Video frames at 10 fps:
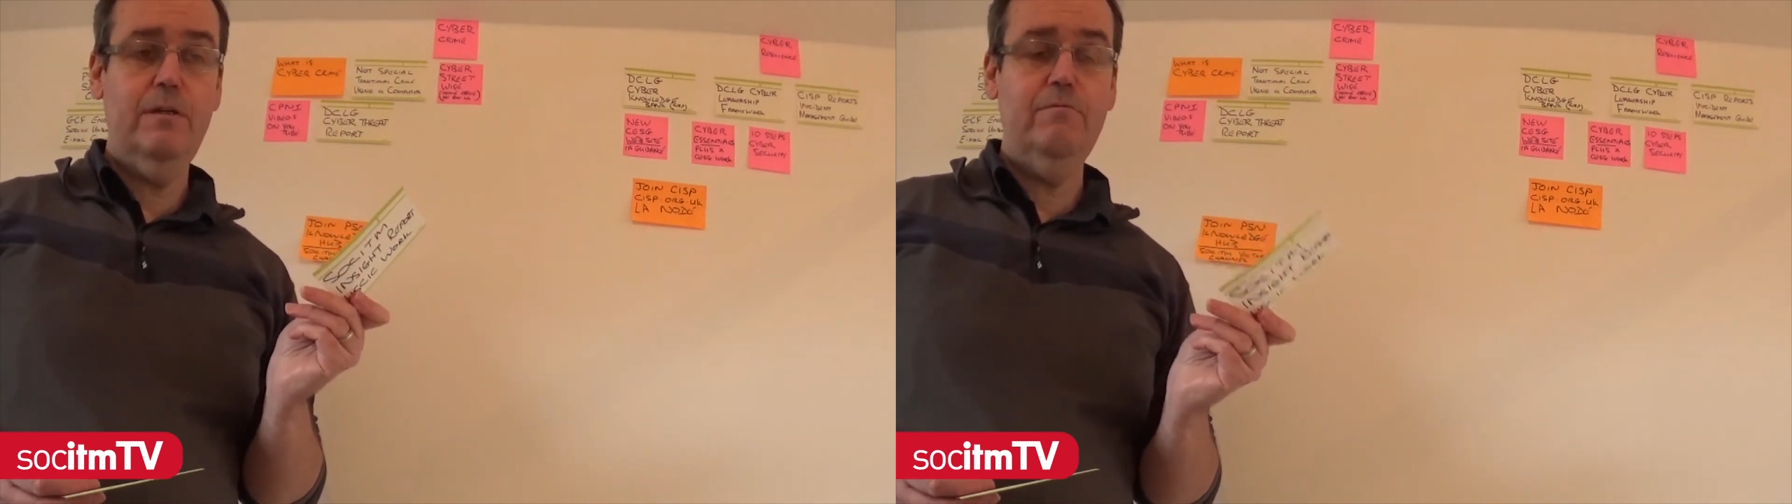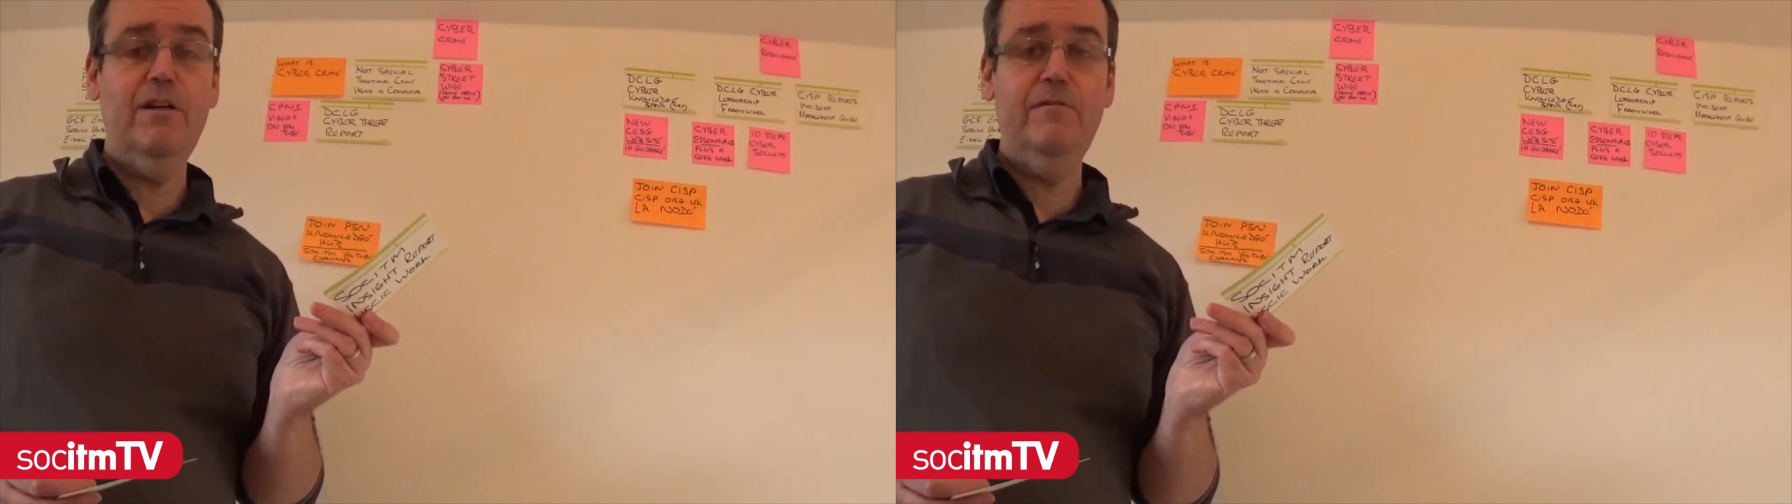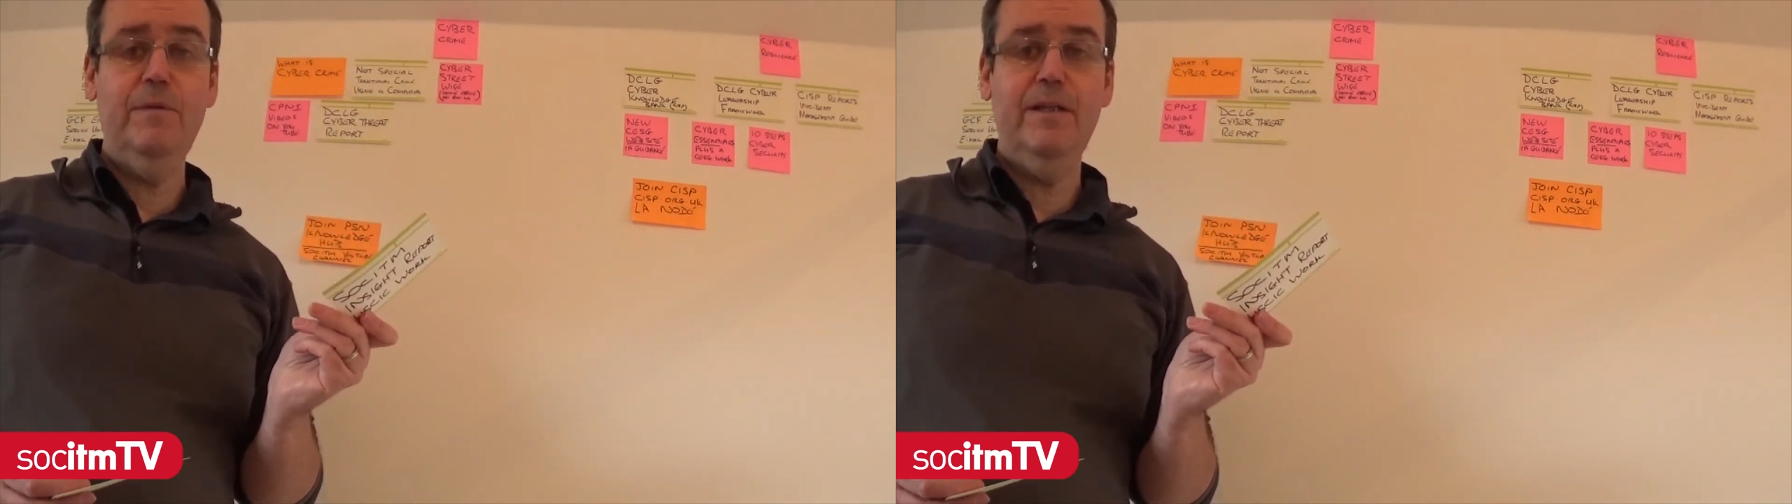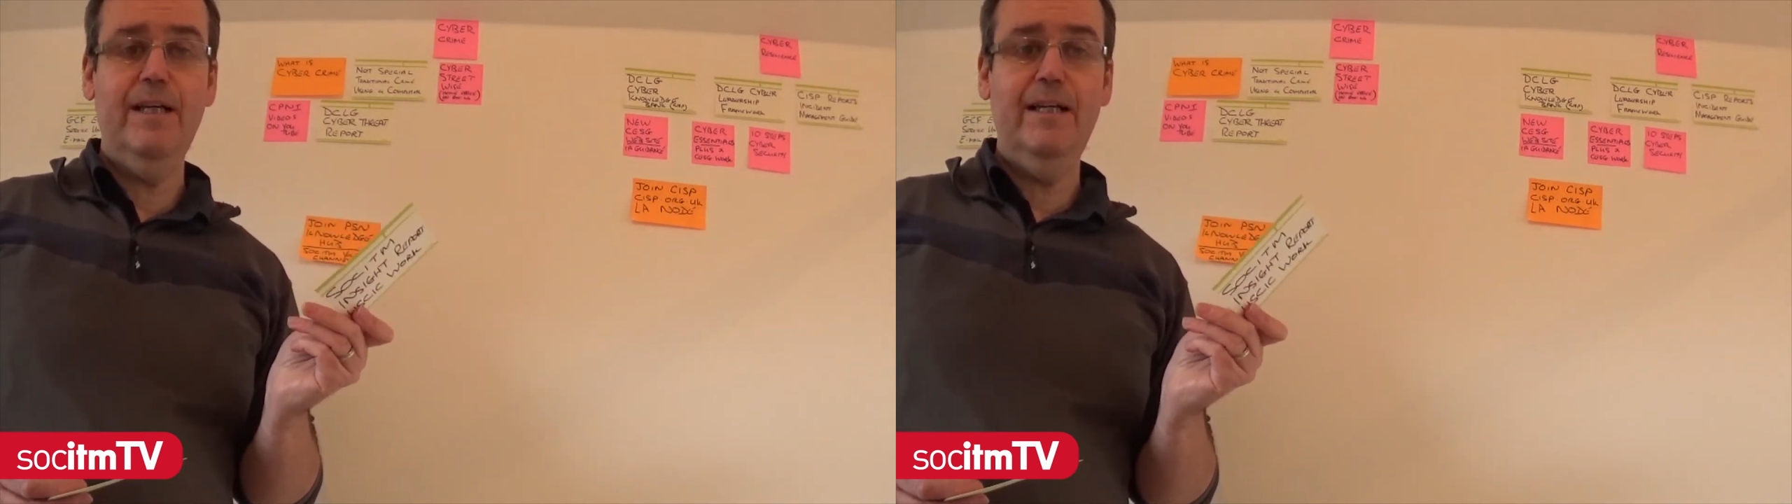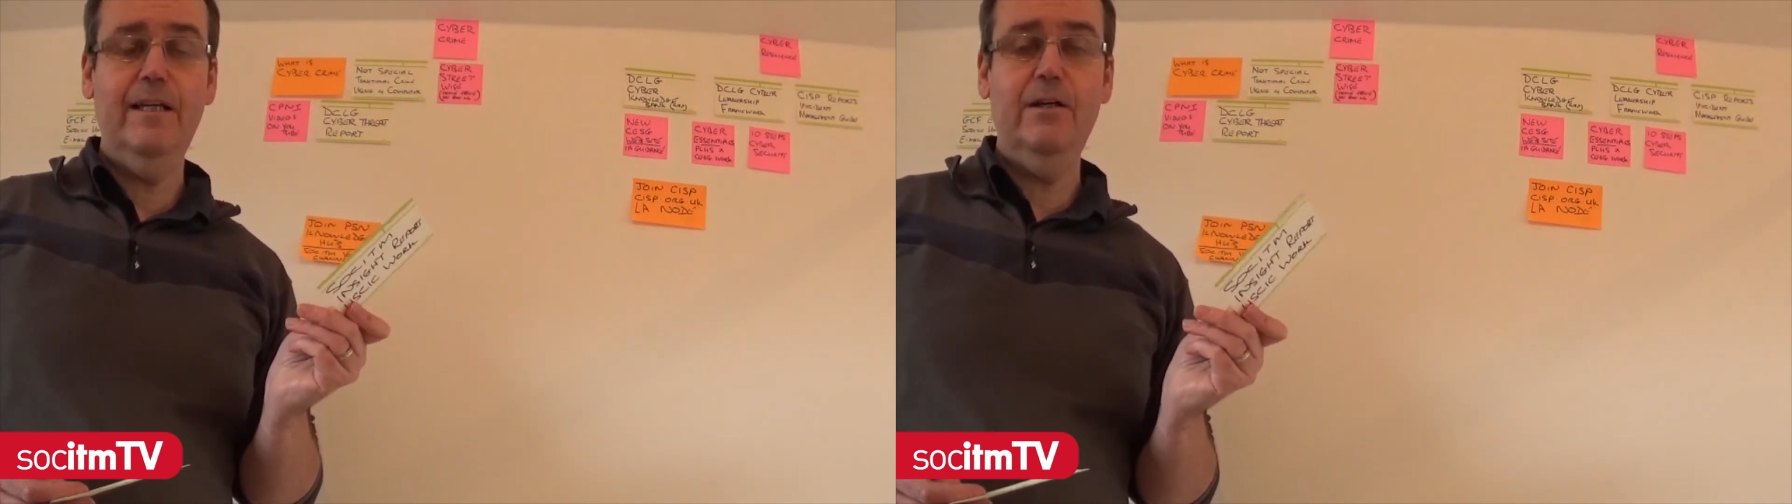Ralph
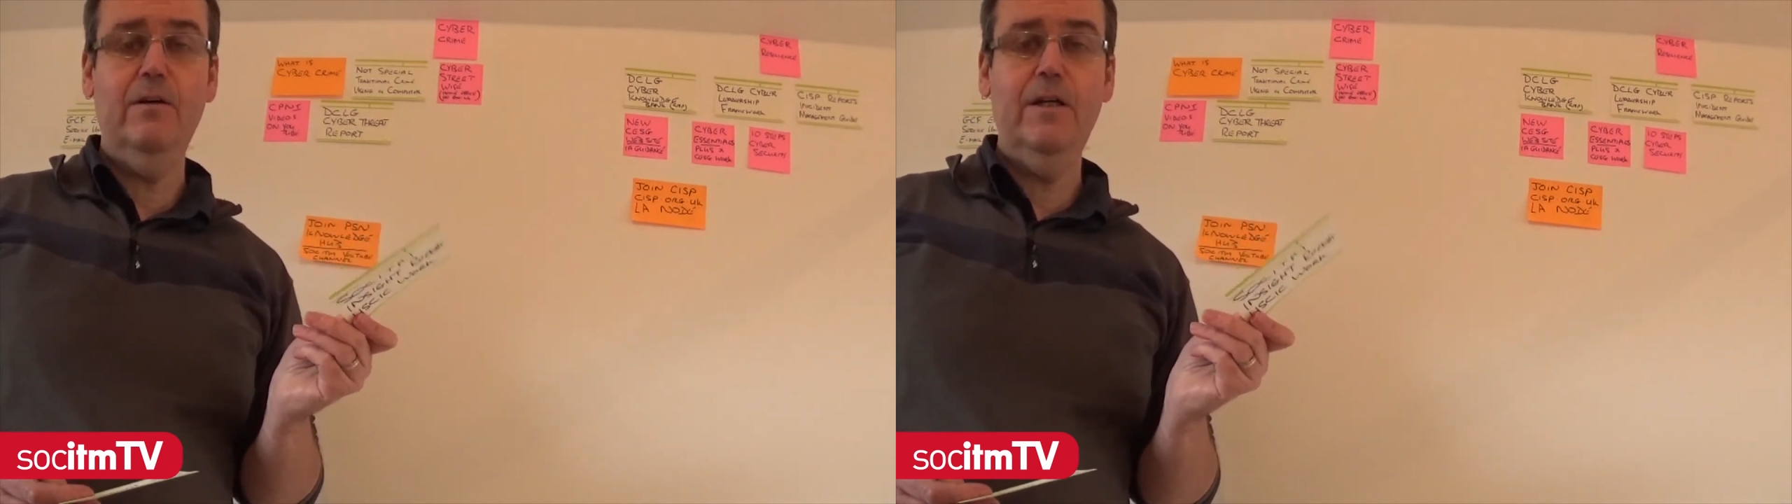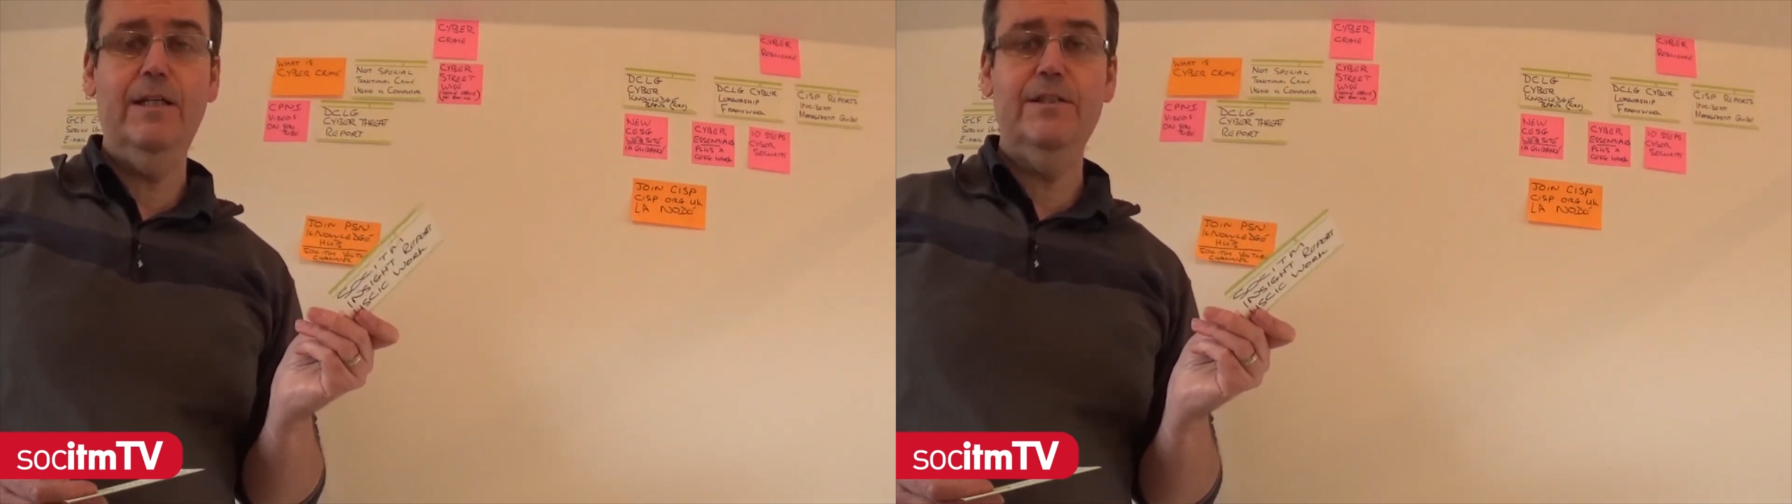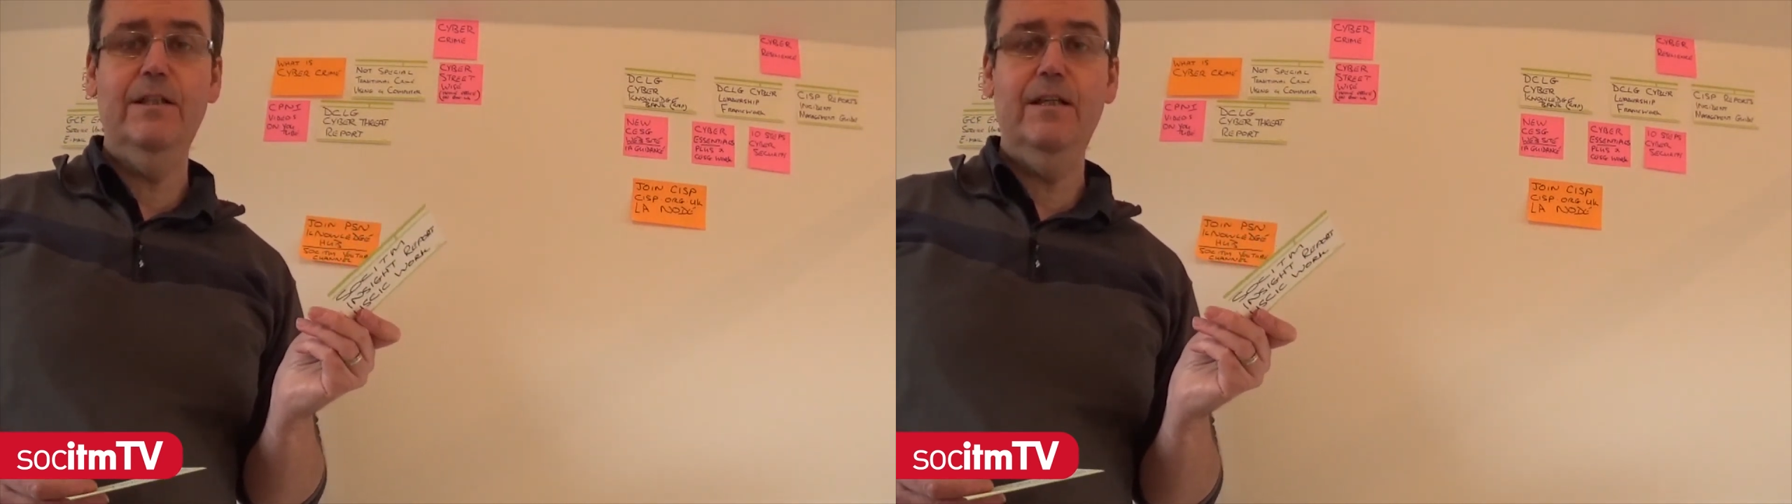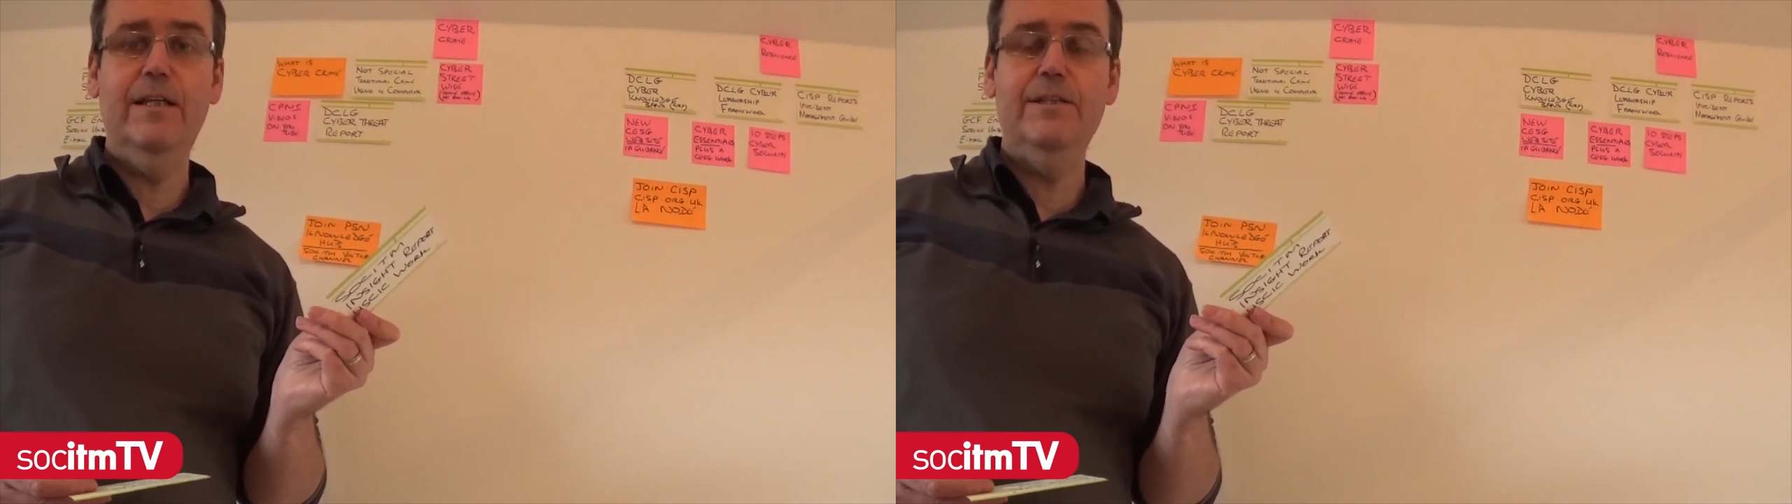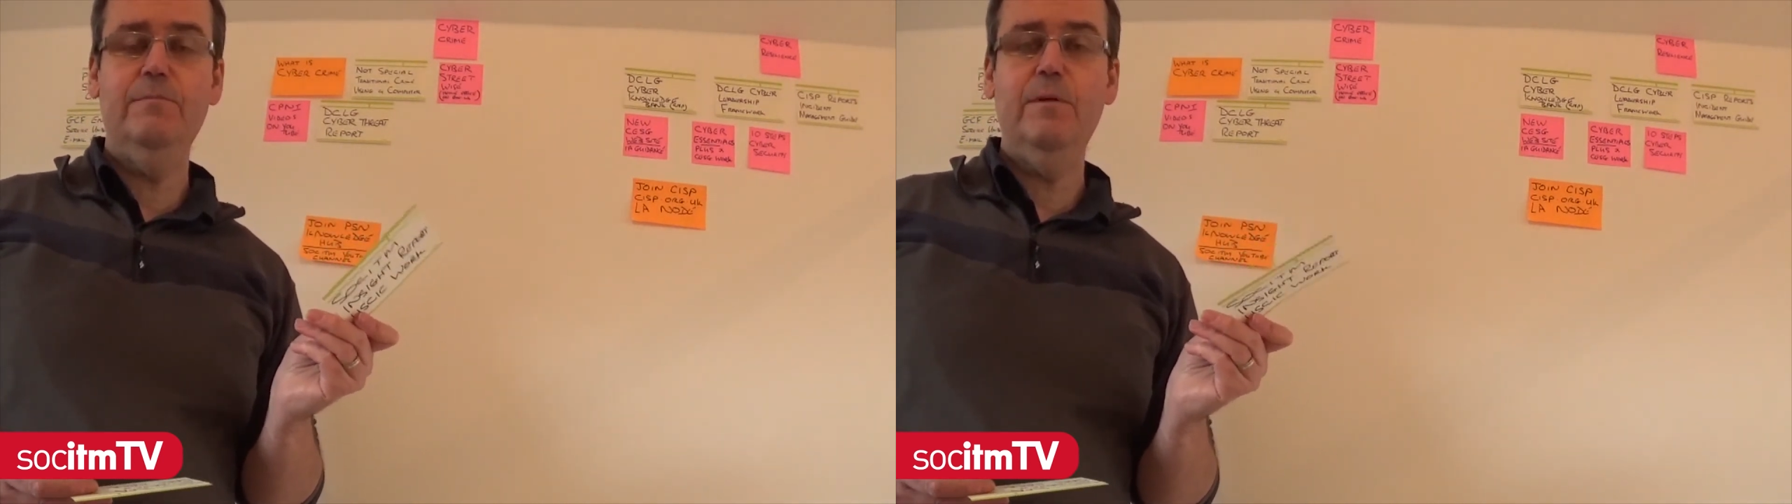McNally and colleagues at
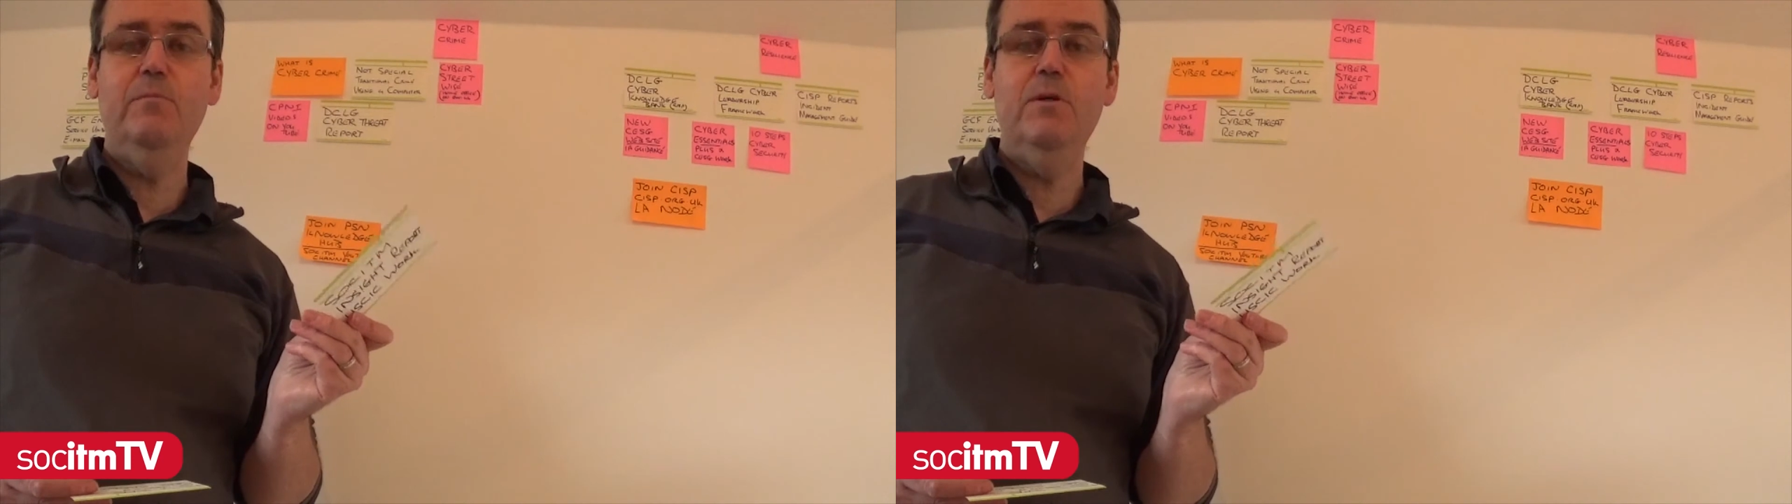Leeds have been